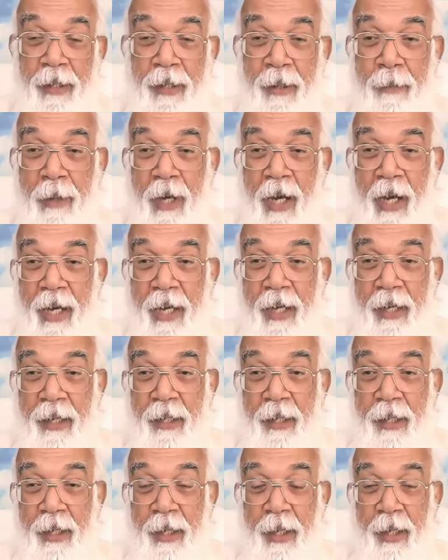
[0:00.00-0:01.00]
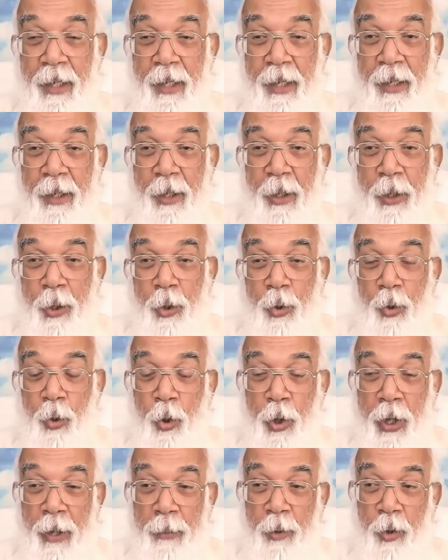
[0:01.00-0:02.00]
the mind,
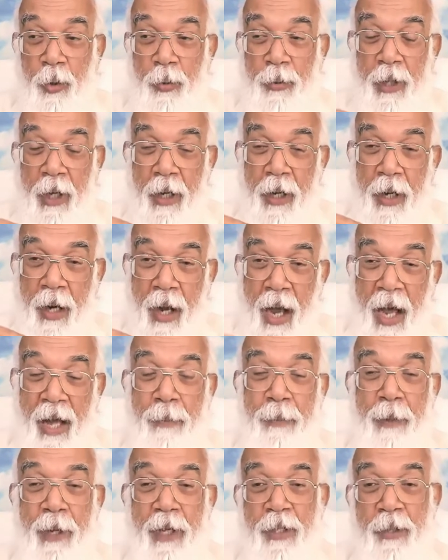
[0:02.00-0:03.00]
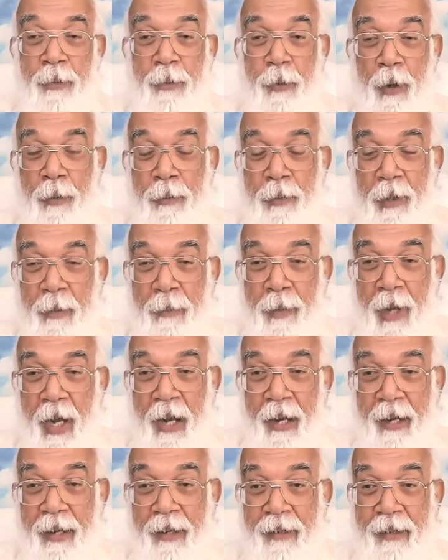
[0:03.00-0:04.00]
to remove the garbage from the
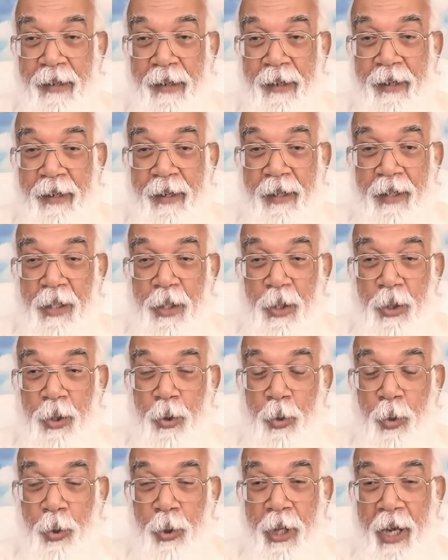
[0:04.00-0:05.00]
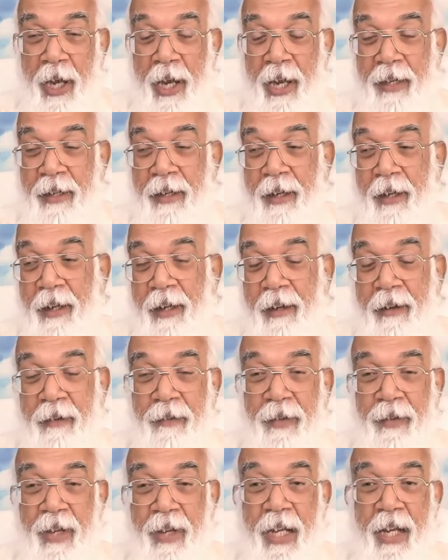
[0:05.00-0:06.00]
mind, so that
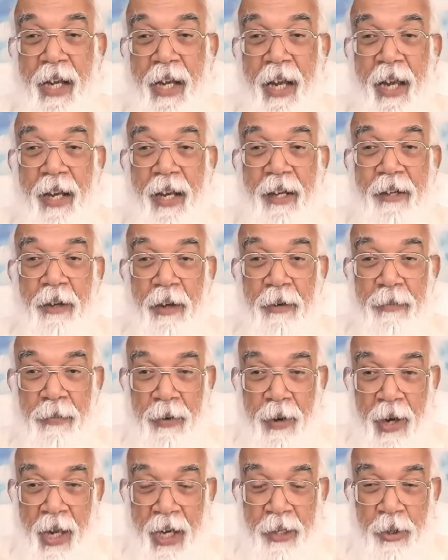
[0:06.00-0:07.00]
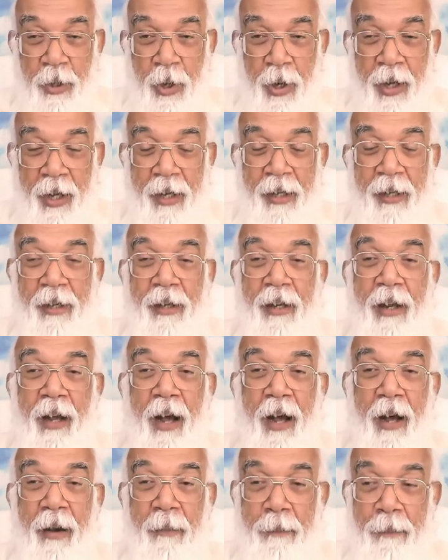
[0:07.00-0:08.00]
we can reflect on
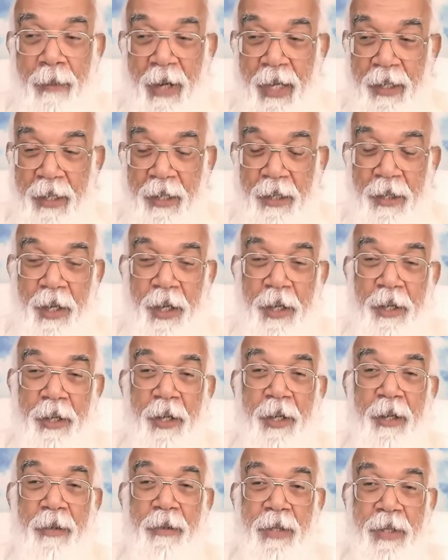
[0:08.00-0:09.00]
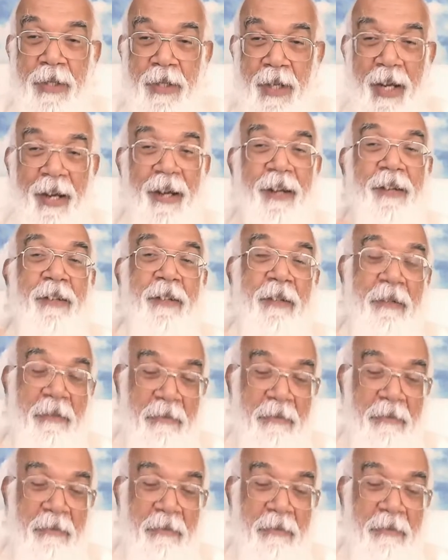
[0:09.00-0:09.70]
meditative state.